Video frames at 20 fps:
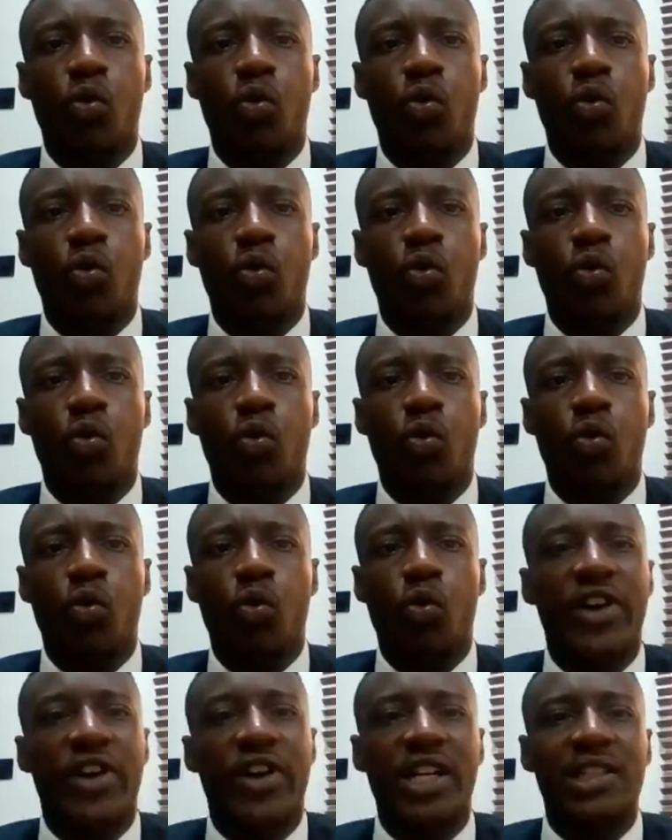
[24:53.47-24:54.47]
unnecessary
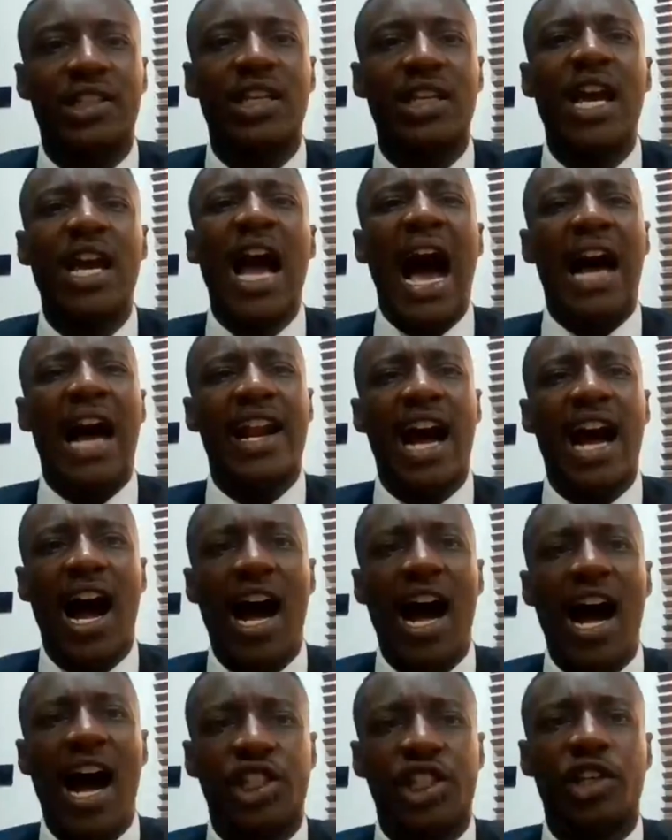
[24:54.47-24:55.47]
sufferings and
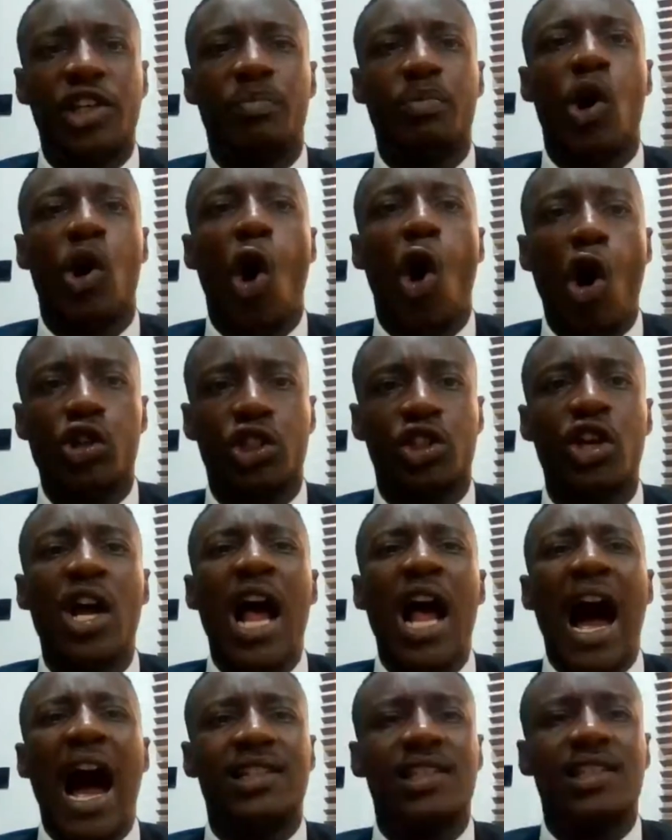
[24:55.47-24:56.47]
hardship caused
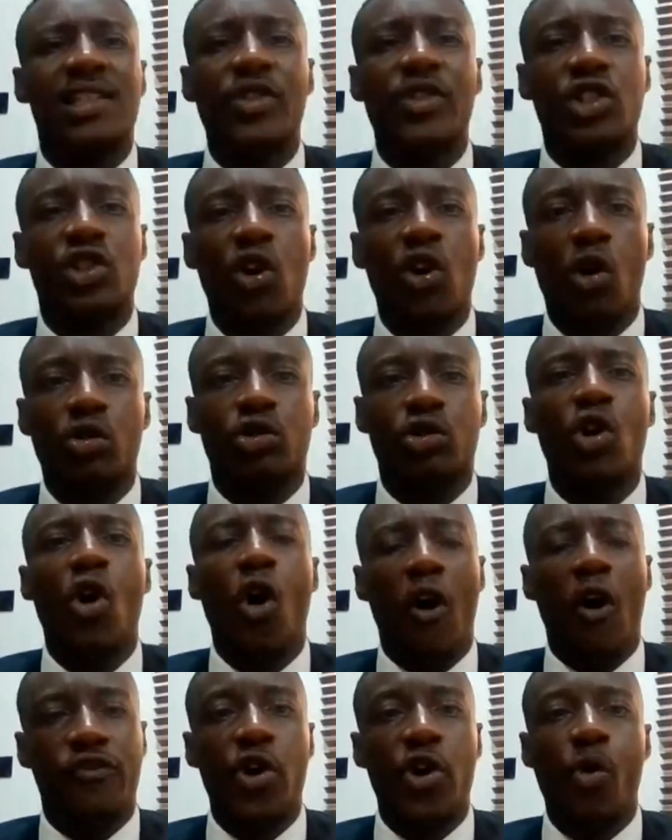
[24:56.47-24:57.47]
as a result
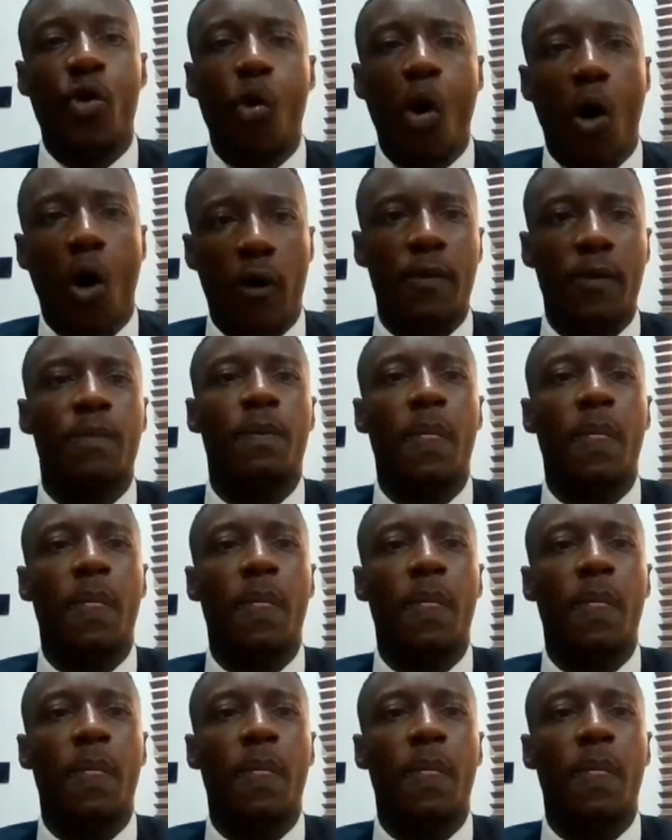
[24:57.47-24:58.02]
of the war.